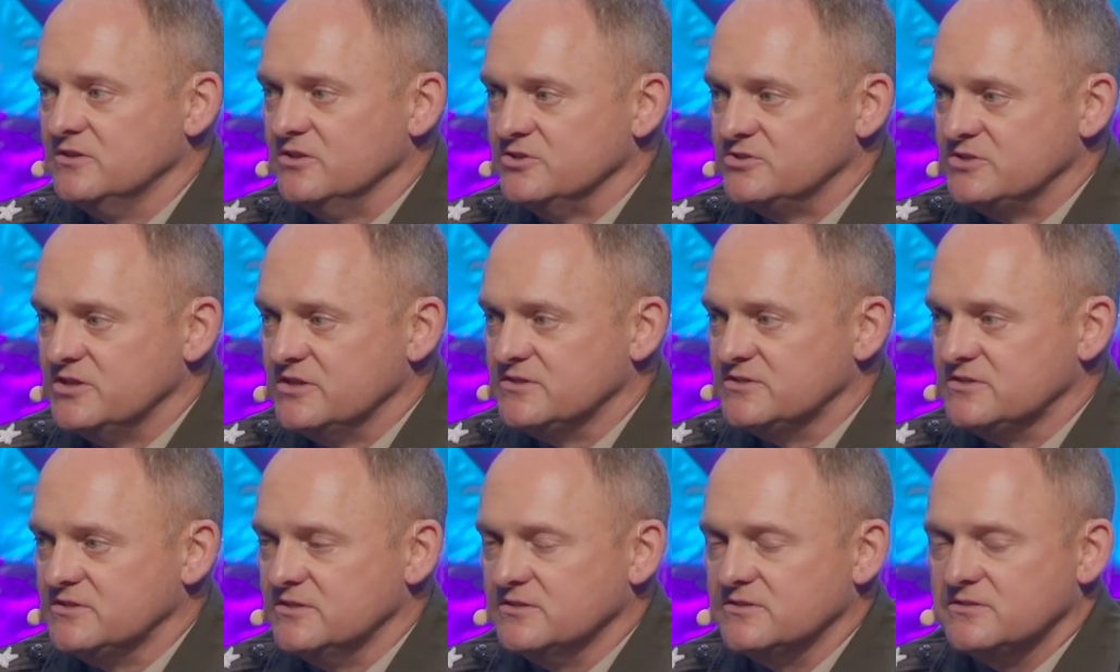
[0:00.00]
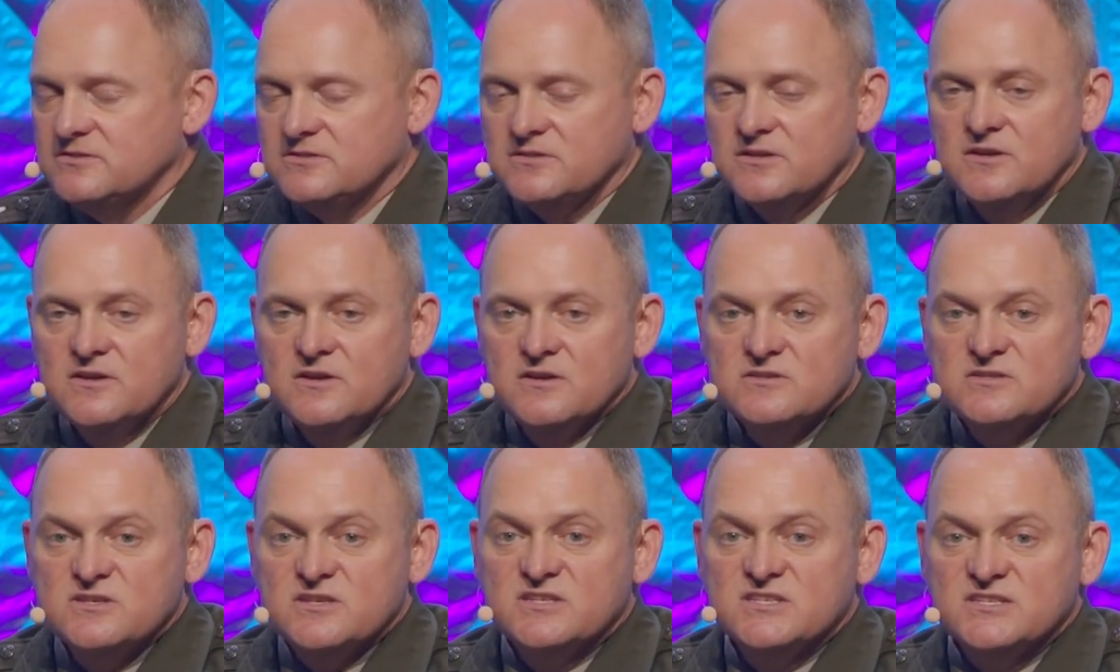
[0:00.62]
logistics,
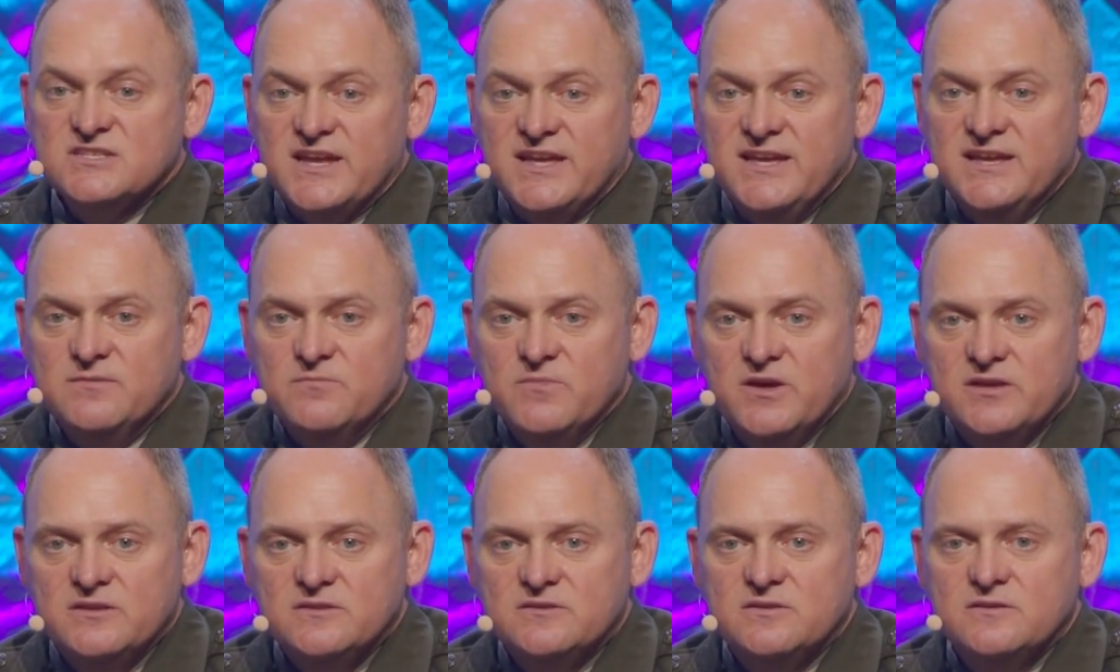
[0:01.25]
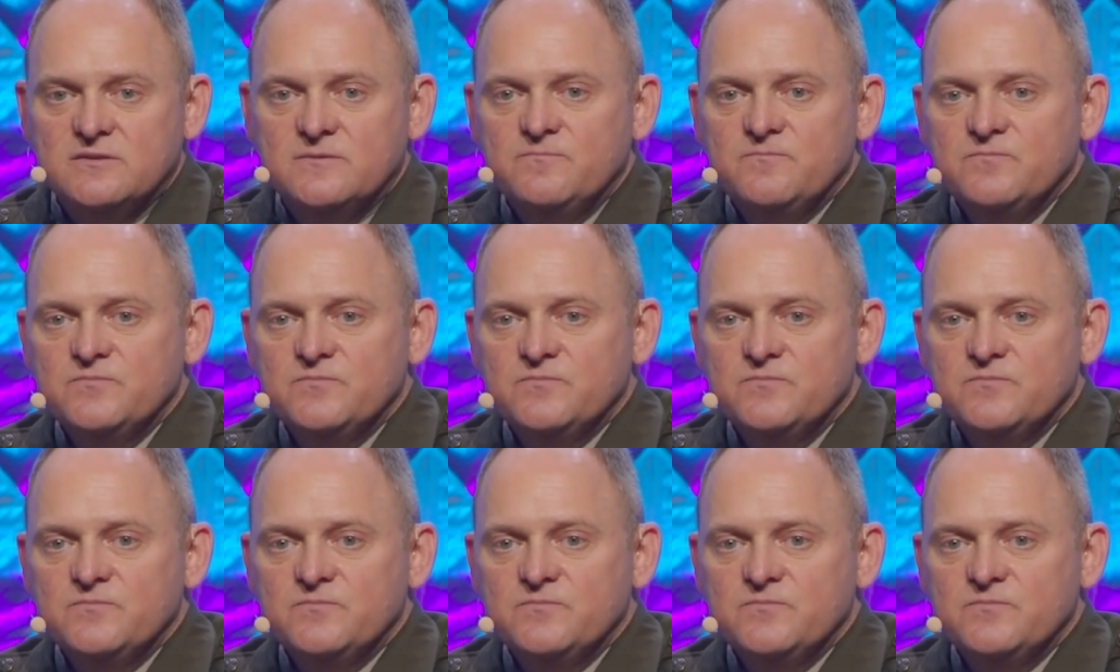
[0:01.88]
sustainment,